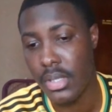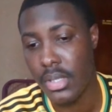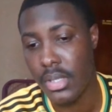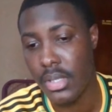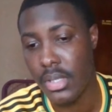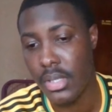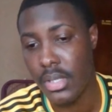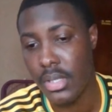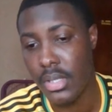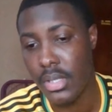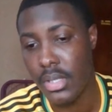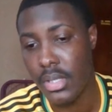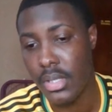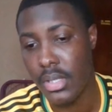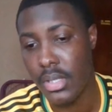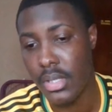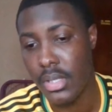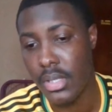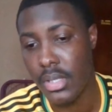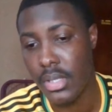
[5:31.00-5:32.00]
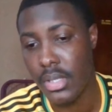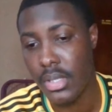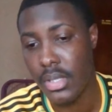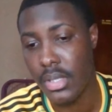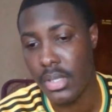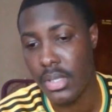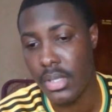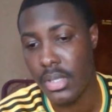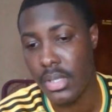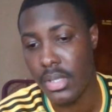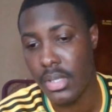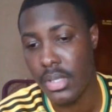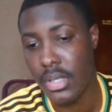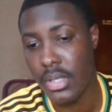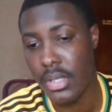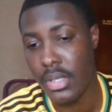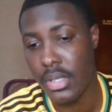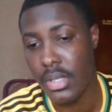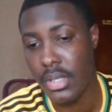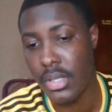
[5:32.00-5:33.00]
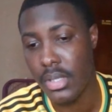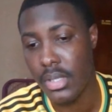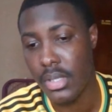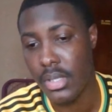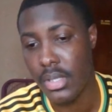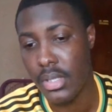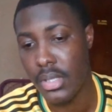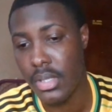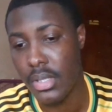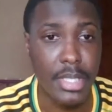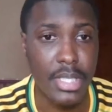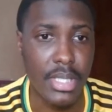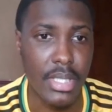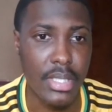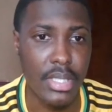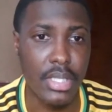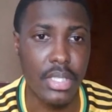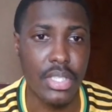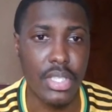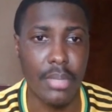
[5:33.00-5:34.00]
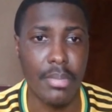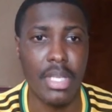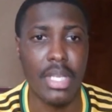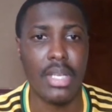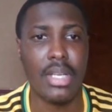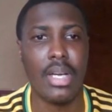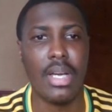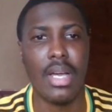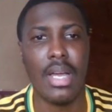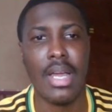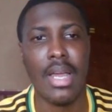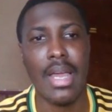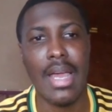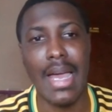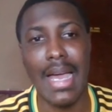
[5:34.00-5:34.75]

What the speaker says: that Reiss Nelson is very interested in representing Jamaica,